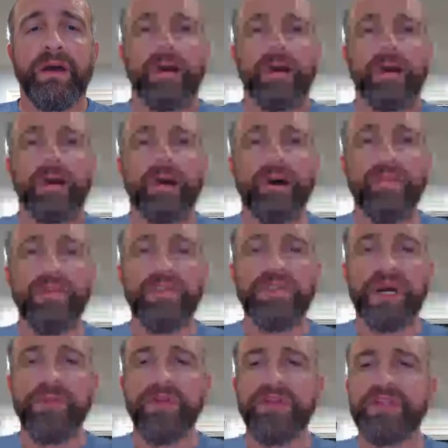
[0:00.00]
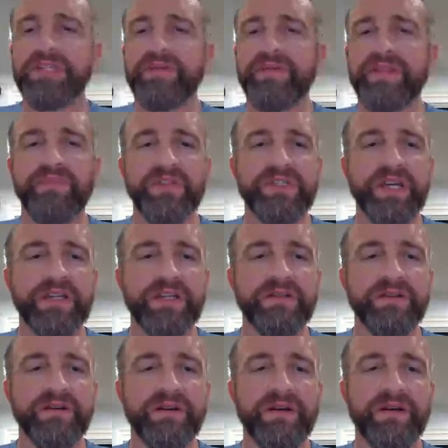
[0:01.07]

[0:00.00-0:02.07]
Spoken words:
there's a couple of things about the boot sector.